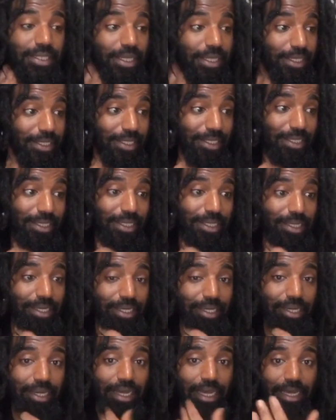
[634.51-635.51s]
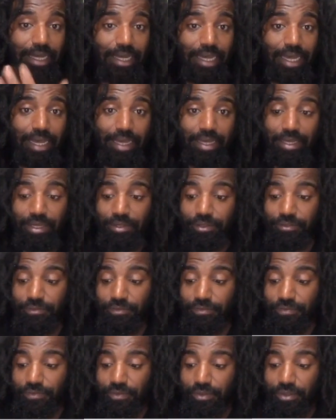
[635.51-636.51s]
Like, I
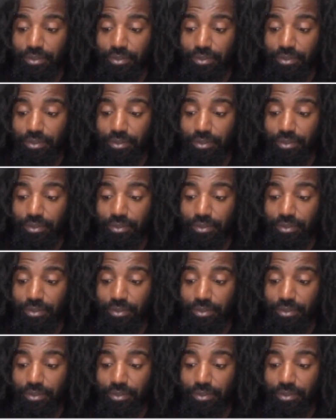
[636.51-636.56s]
have